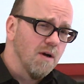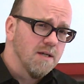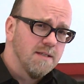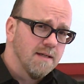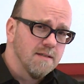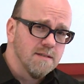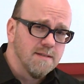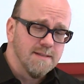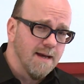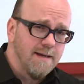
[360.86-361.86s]
the architect is
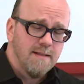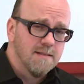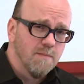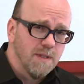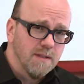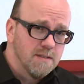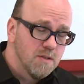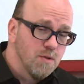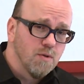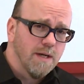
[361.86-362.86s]
designing something that's
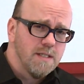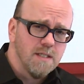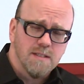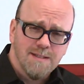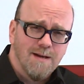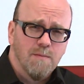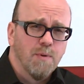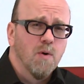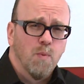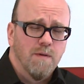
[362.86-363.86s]
too crazy, it's not
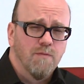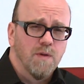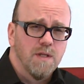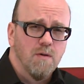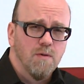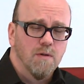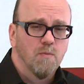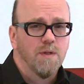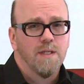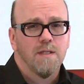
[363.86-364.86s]
appropriate for the owner,
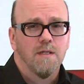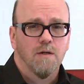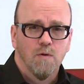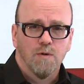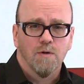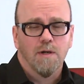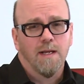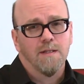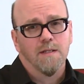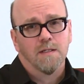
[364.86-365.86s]
well, then the owner
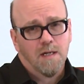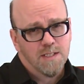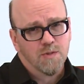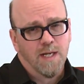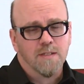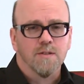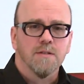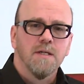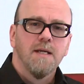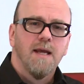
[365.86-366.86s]
and the
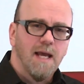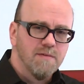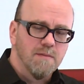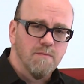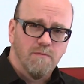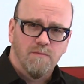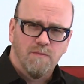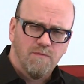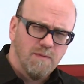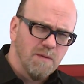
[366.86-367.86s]
contractor have
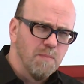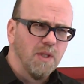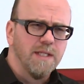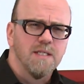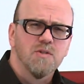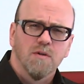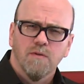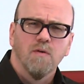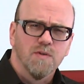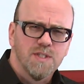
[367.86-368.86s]
some ability to sort of
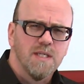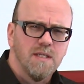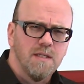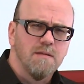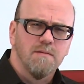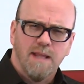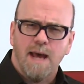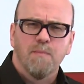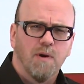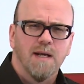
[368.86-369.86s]
oversee
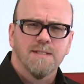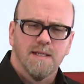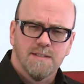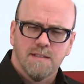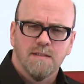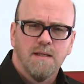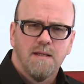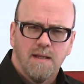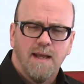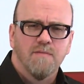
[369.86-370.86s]
that process and,
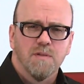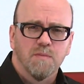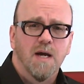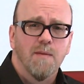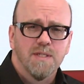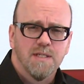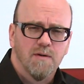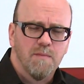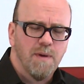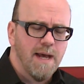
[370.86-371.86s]
and have some
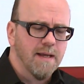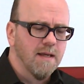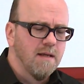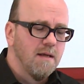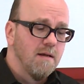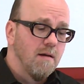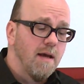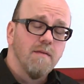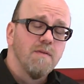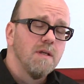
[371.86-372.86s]
commentary back.
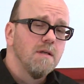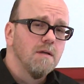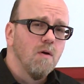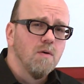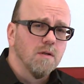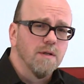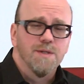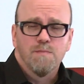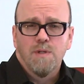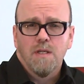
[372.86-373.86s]
And if the owner
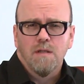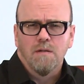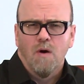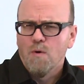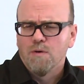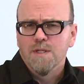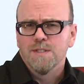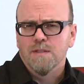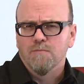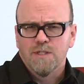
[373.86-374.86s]
is being
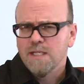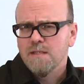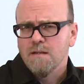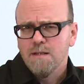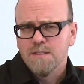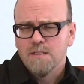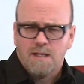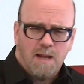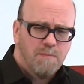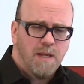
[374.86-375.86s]
onerous and ridiculous and
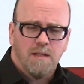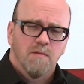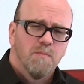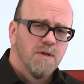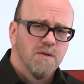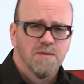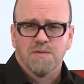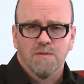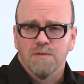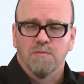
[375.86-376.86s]
not paying their bills
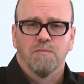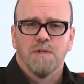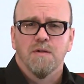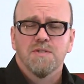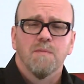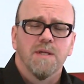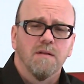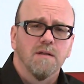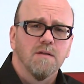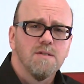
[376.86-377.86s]
or you know something
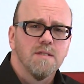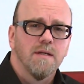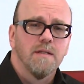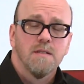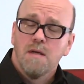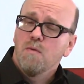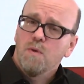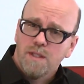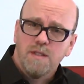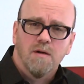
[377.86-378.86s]
along those lines,
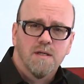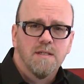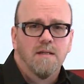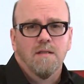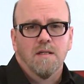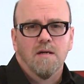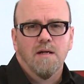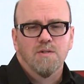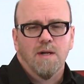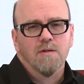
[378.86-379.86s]
well then the architect and the
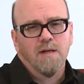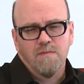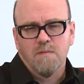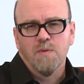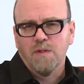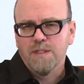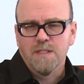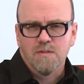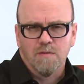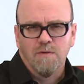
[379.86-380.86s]
contractor have the ability to
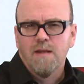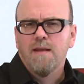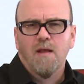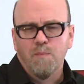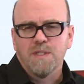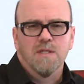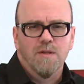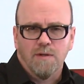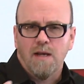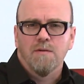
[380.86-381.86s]
sort of help each
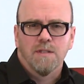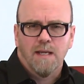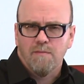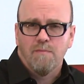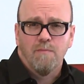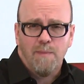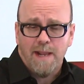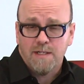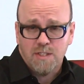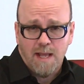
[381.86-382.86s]
other out and kind of
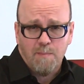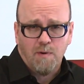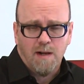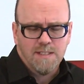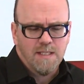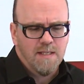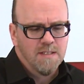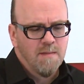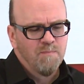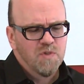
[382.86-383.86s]
manage that process.
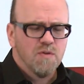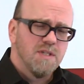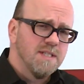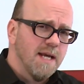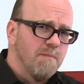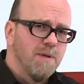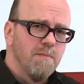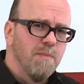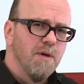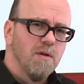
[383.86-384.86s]
So the design
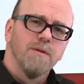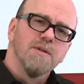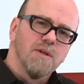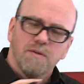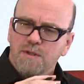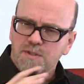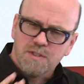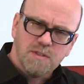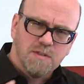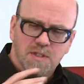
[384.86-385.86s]
bid build there's
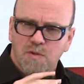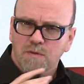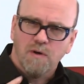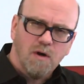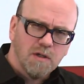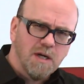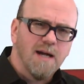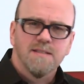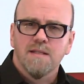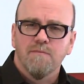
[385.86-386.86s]
there's this sort of
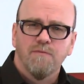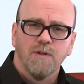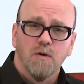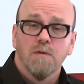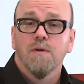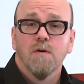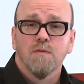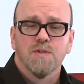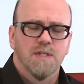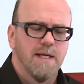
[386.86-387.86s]
constant flow of
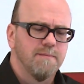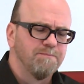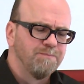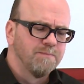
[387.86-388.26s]
oversight